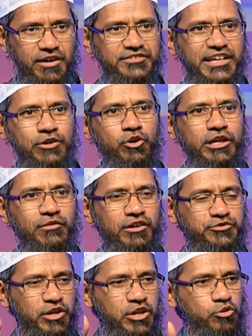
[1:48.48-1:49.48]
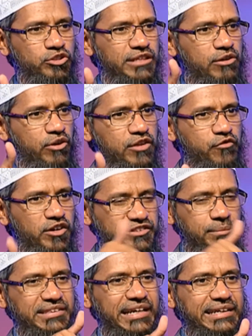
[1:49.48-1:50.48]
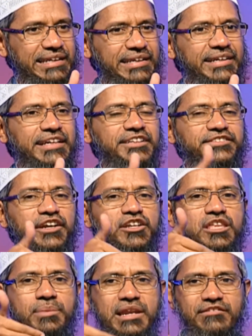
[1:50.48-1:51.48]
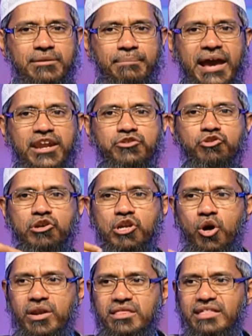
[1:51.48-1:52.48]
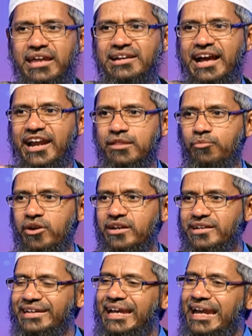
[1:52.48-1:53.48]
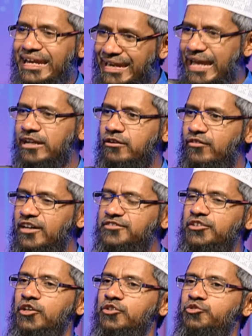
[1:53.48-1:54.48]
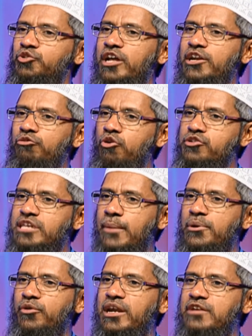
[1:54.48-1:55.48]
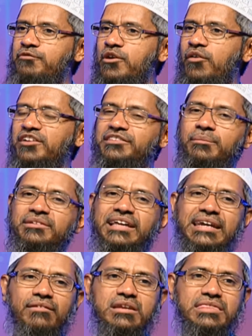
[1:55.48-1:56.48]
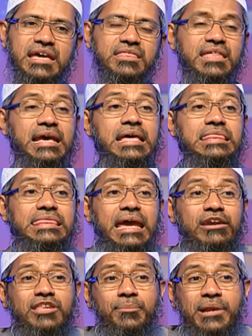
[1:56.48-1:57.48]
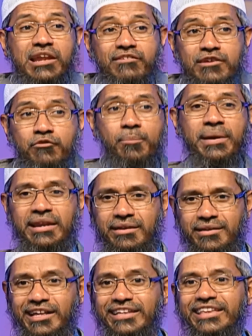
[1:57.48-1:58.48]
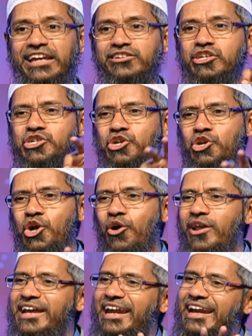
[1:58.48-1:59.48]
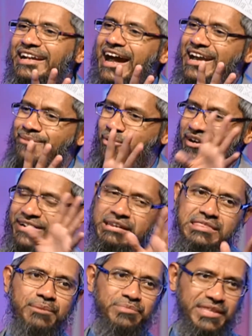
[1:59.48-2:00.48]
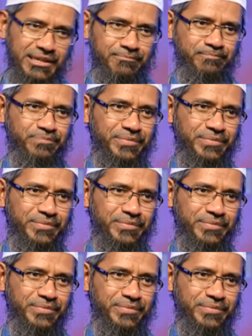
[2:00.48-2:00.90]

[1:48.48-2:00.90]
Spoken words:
verse I quoted was Surah Nur, chapter 24, verse number 30, say to the believing man, he should lower his gaze and guard his modesty. Next verse, Surah Nur, chapter 24, verse number 31 says, say to the believing woman that she should lower her gaze and guard her modesty. Same thing.